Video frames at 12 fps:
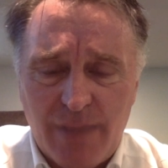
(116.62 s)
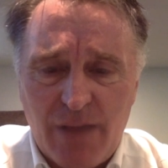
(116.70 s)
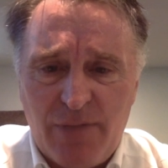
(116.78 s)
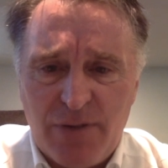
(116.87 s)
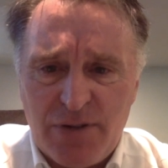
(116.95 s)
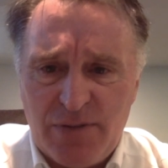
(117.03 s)

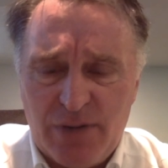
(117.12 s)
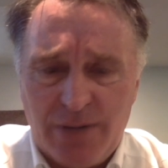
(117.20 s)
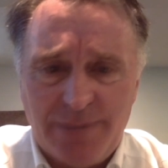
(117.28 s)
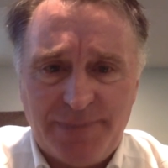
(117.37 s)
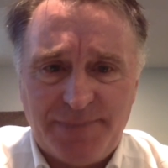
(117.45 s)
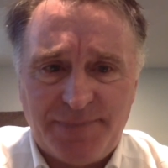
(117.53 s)
First of all,
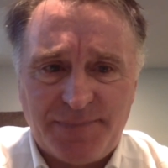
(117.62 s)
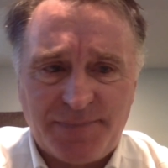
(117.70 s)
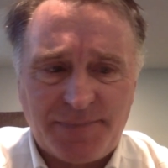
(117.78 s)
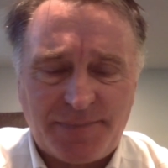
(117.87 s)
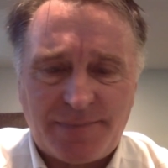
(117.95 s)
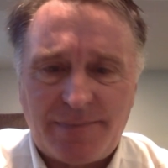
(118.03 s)

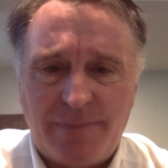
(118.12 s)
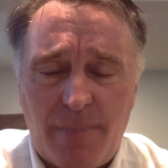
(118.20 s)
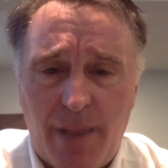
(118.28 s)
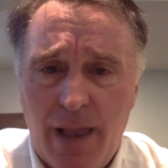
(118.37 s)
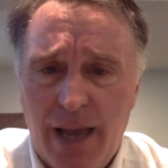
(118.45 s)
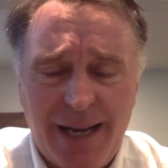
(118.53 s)

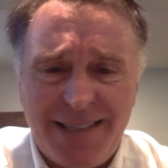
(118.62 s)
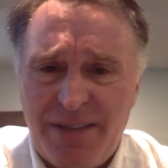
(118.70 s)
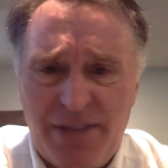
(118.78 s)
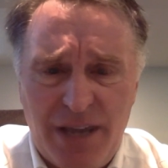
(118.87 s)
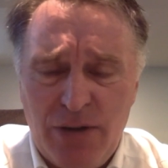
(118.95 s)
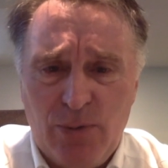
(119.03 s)
I'd like to
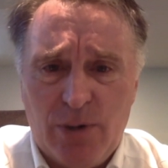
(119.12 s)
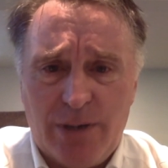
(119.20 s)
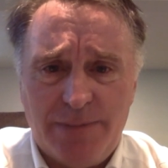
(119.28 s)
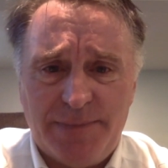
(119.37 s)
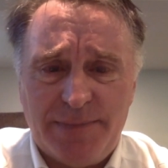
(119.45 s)
thank you all.